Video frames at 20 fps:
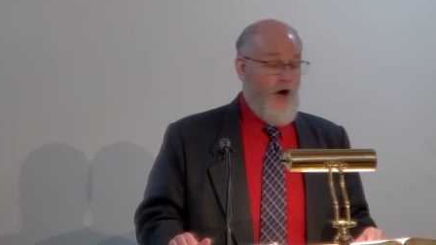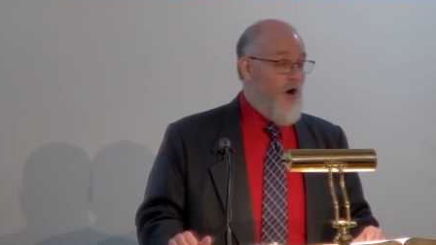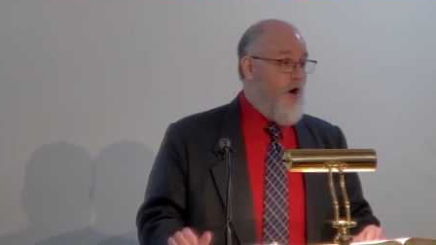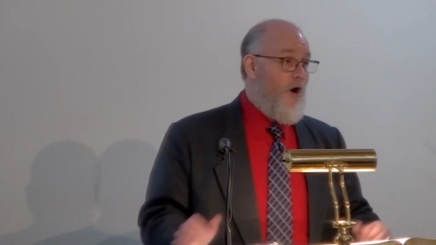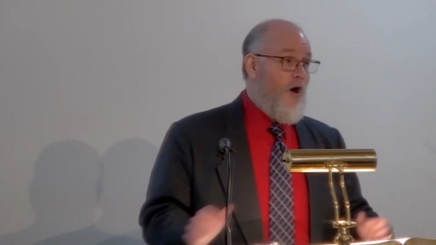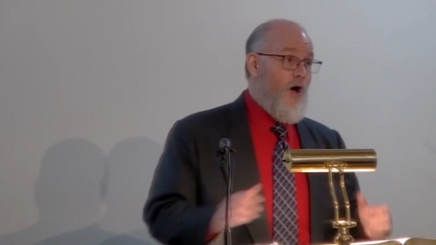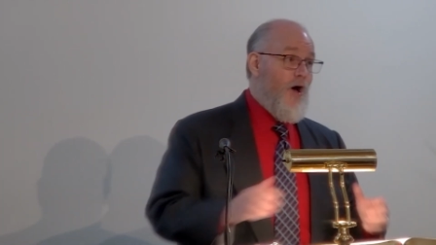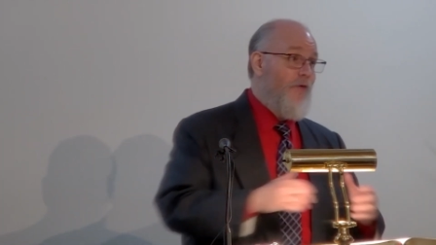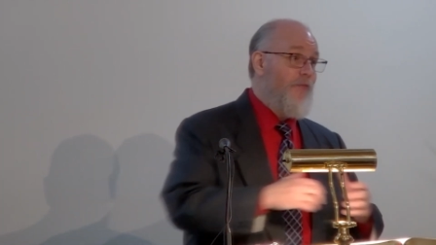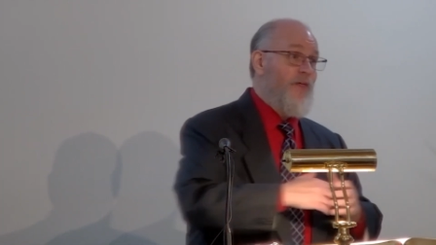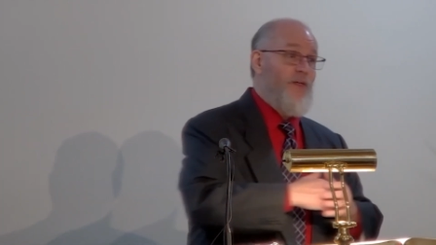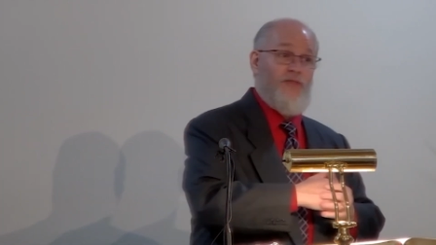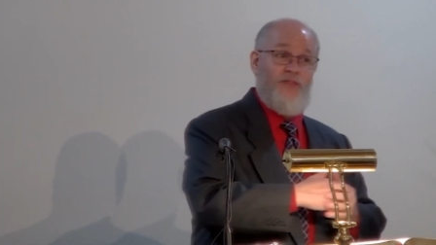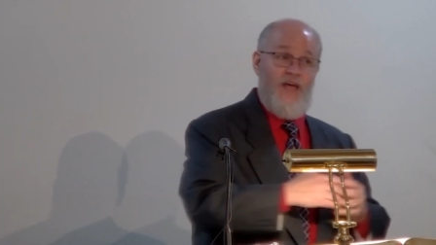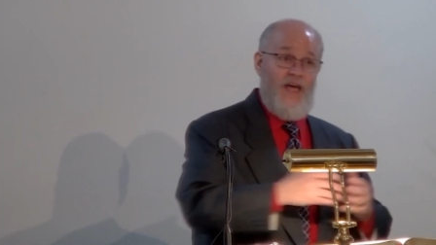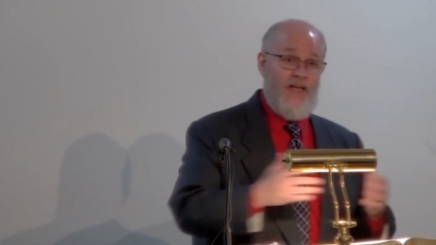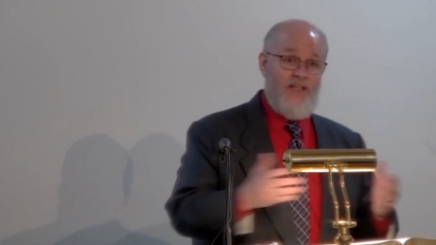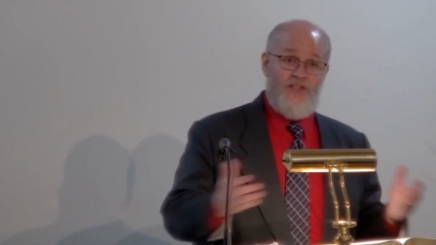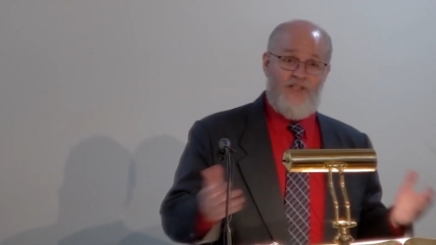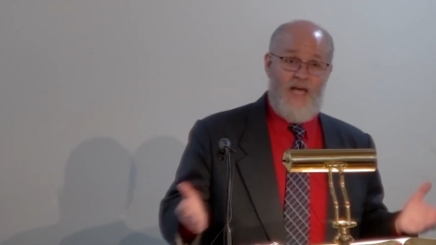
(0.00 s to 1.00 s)
All
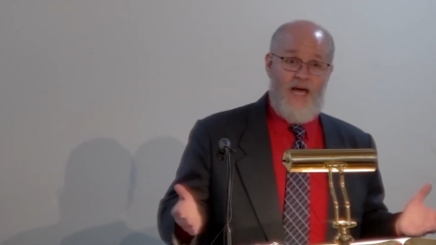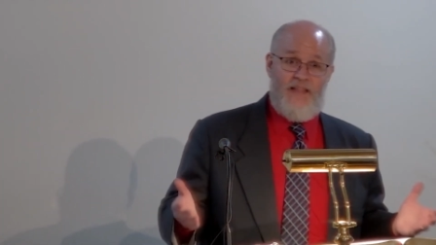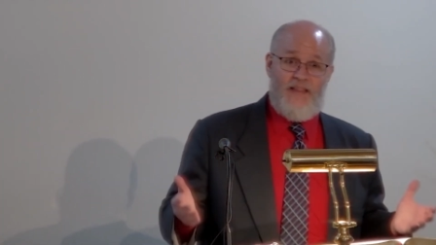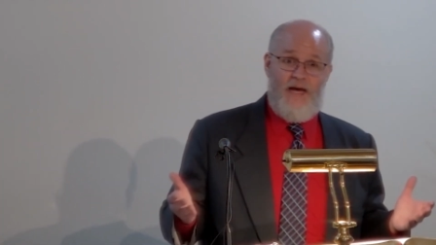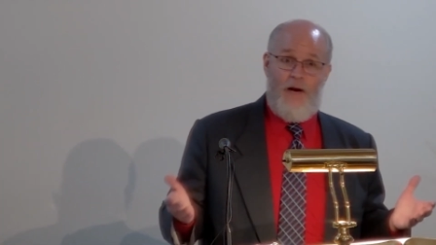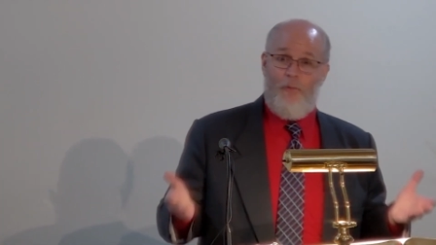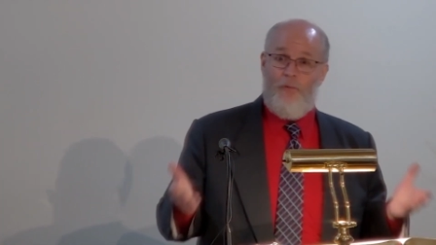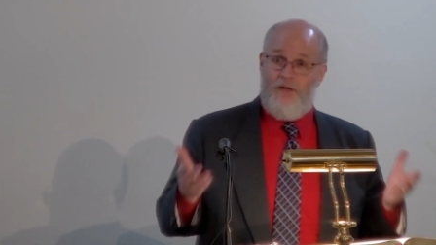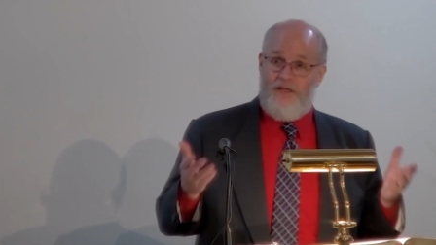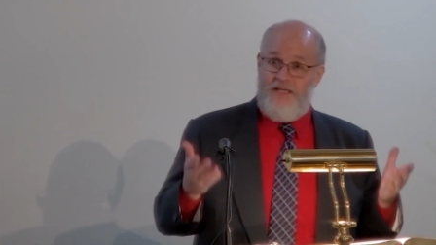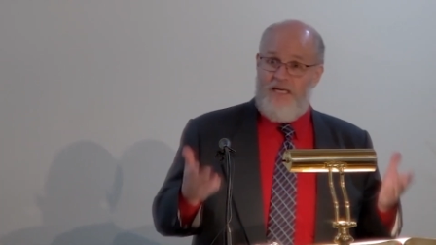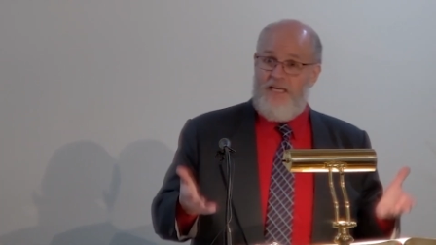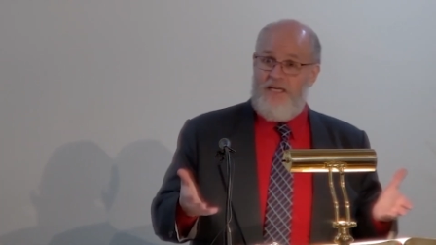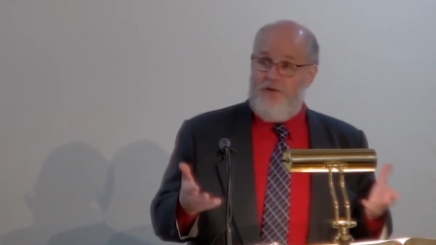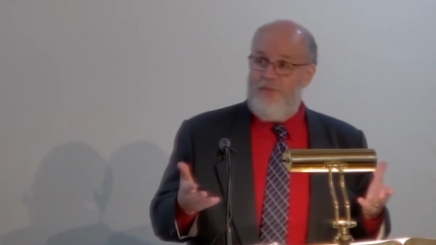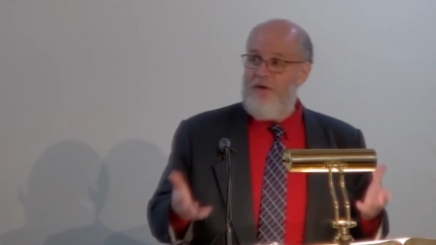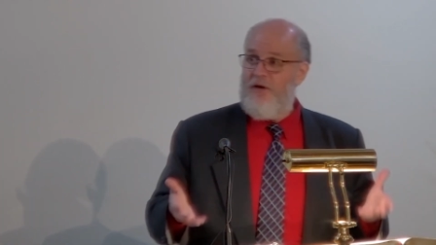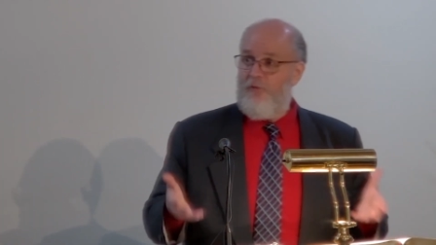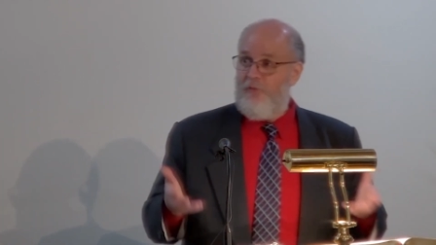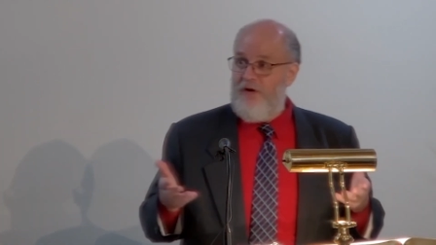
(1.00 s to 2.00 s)
the things that, that would
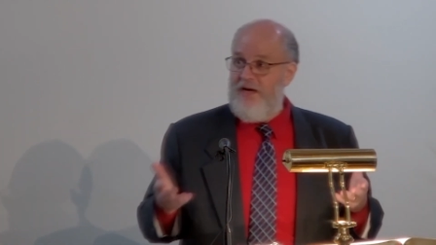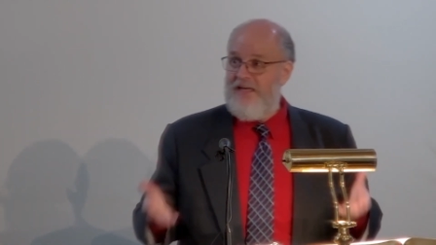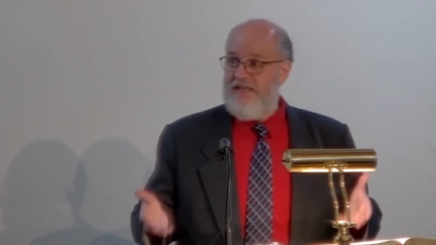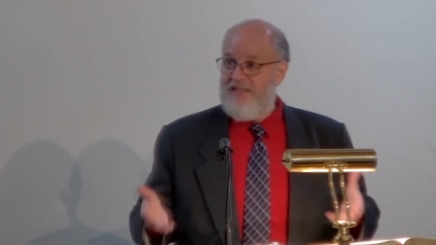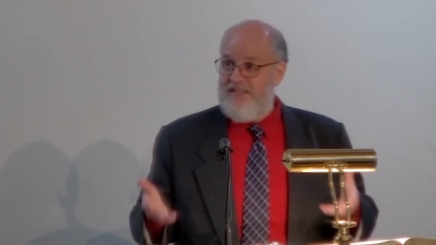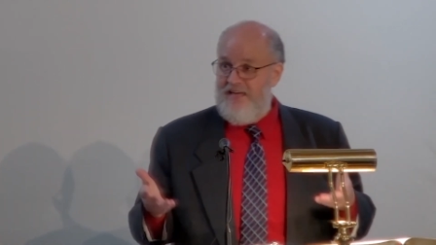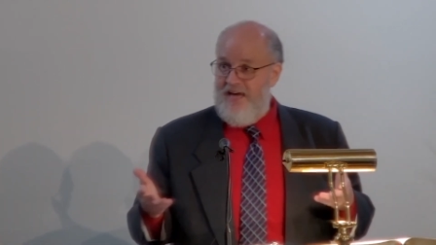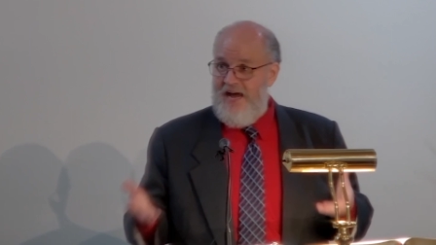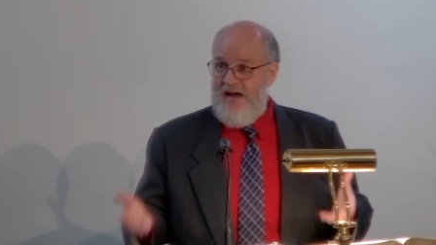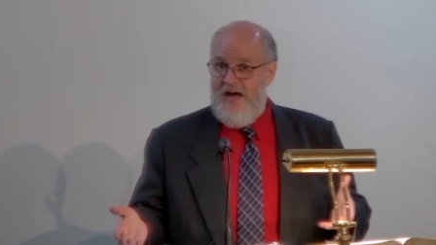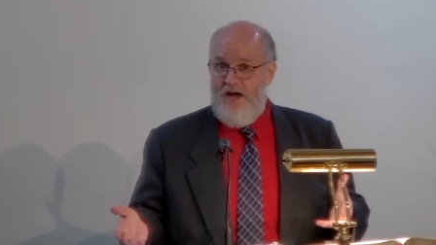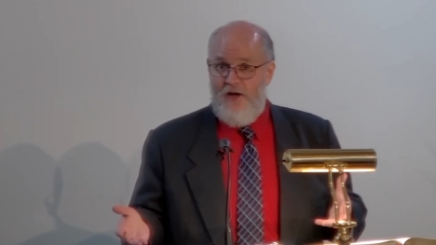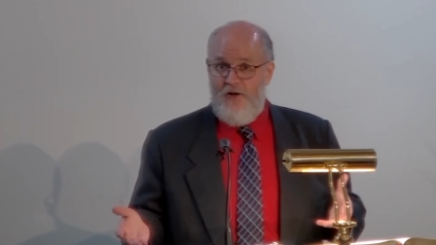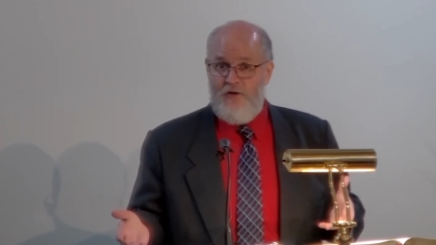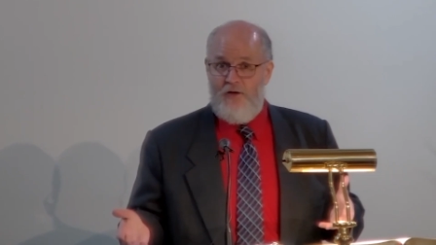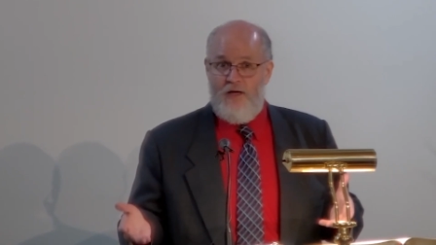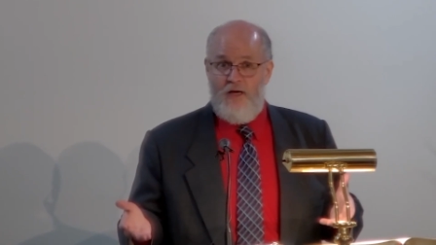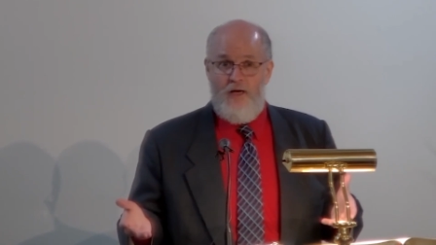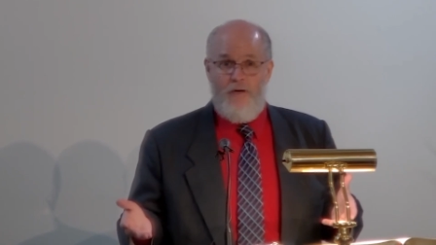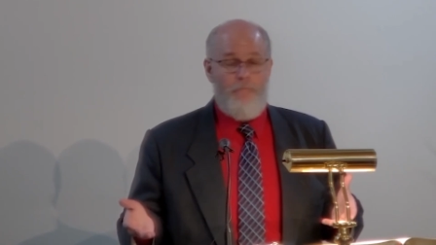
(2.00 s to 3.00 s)
need to be written
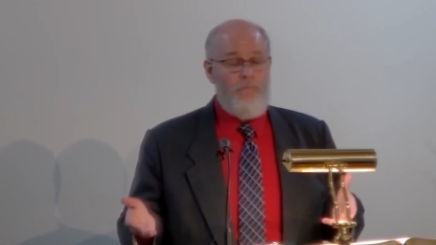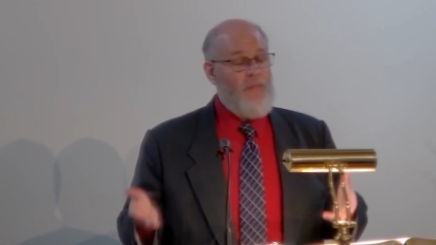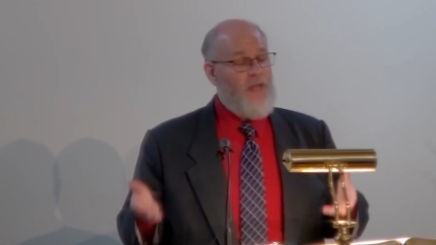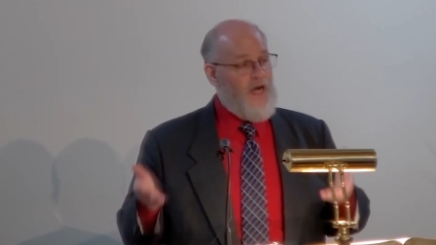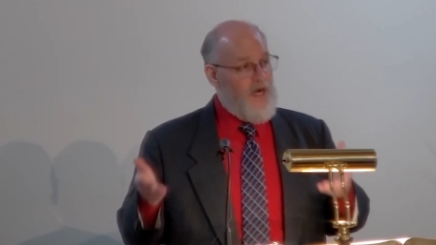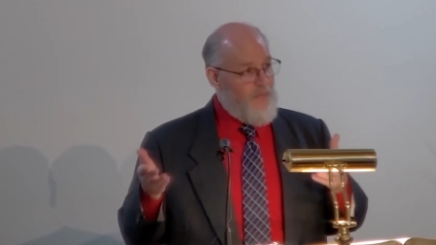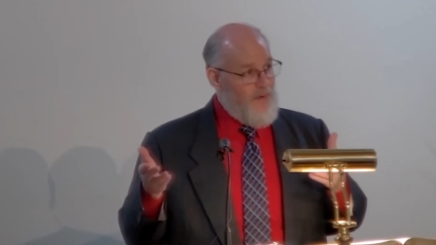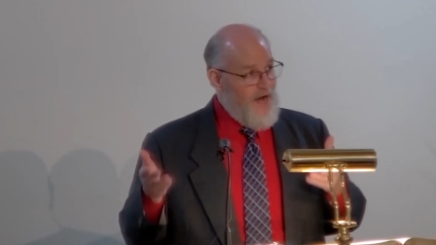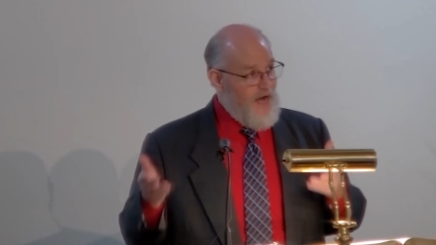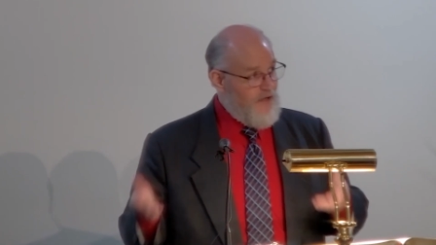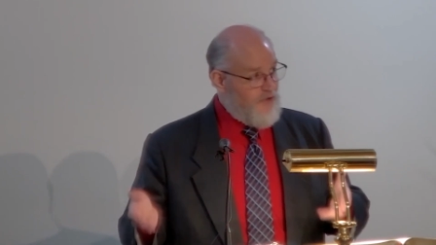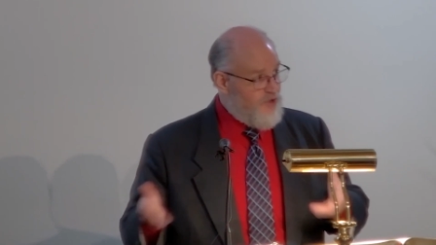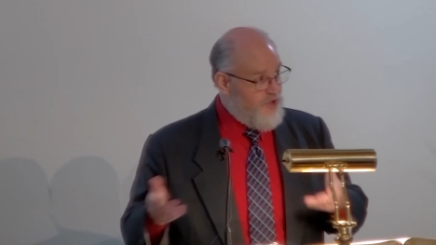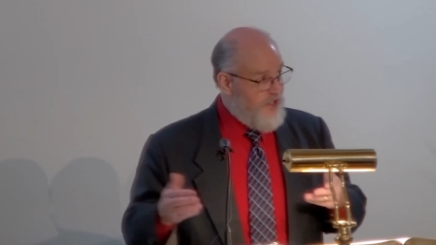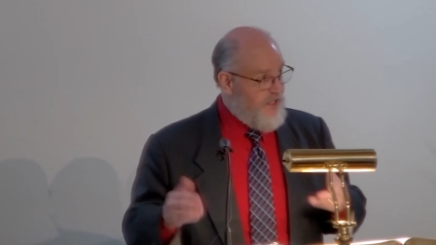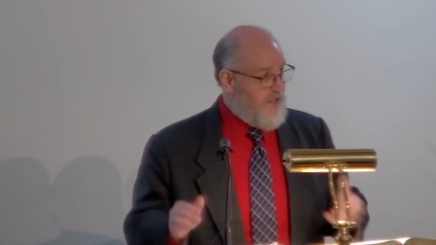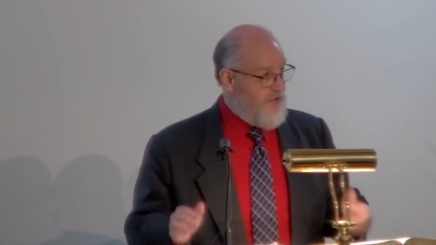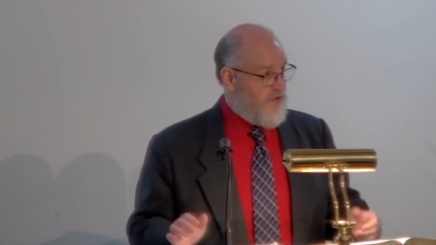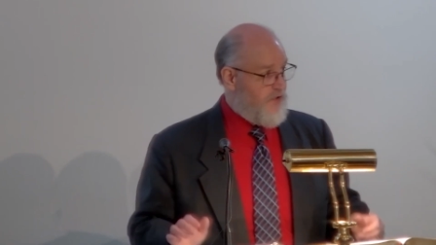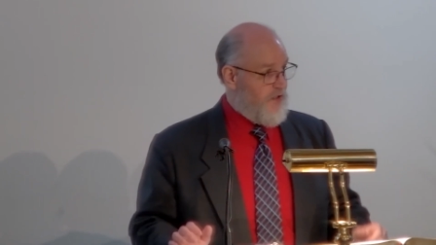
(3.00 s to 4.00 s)
down about
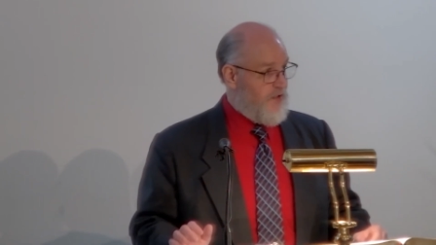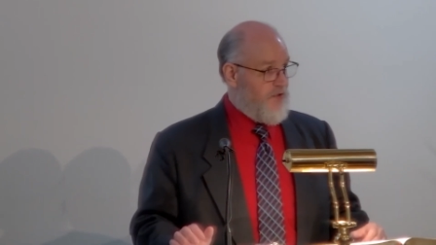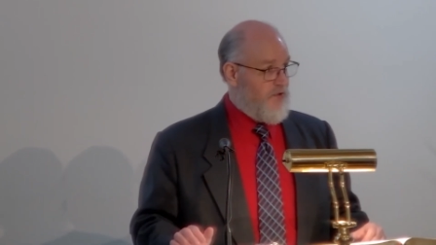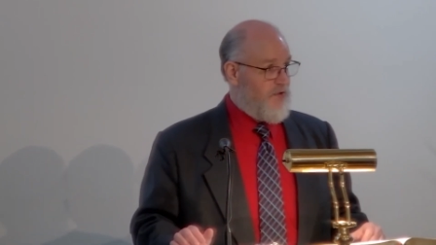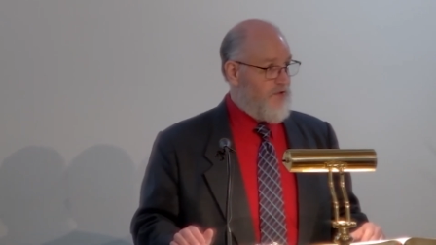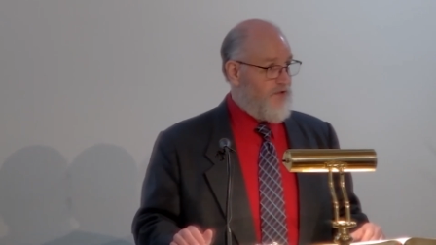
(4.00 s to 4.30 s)
Jesus.